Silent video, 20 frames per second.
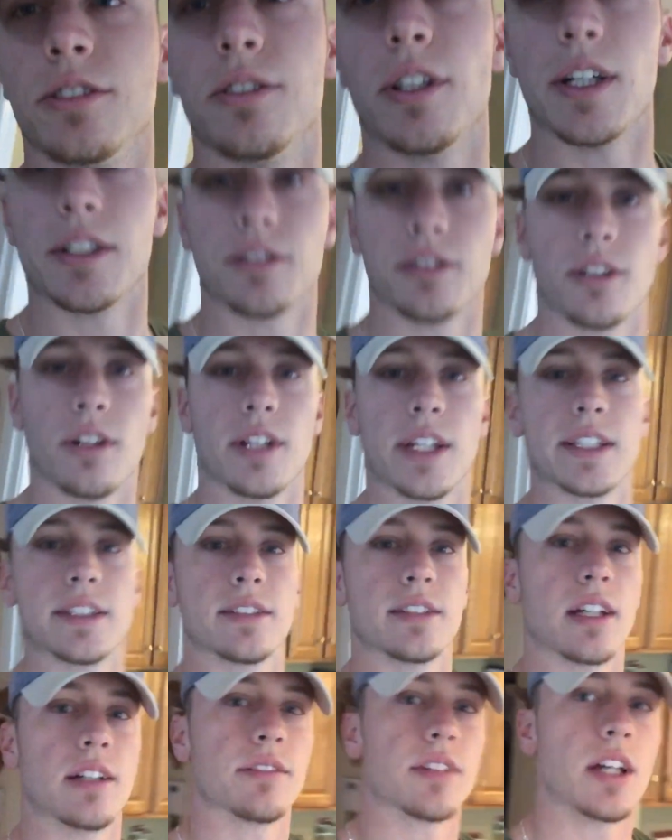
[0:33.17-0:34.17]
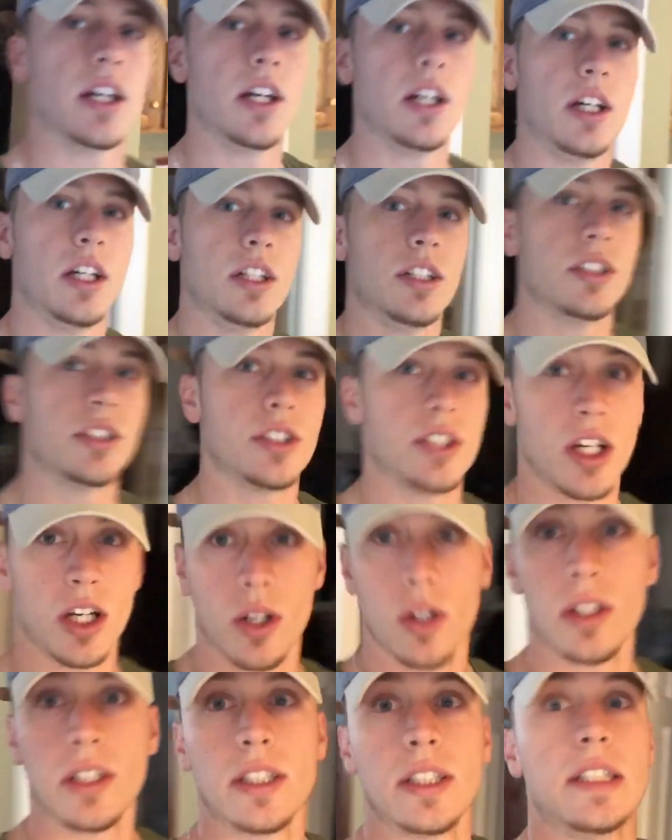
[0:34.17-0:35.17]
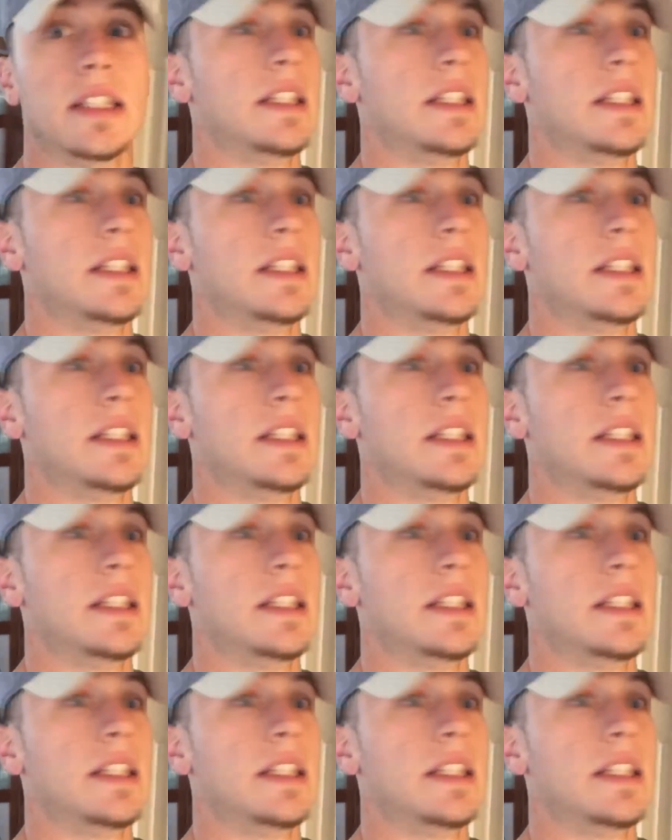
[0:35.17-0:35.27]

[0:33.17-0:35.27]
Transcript: stretch and all that stuff. So,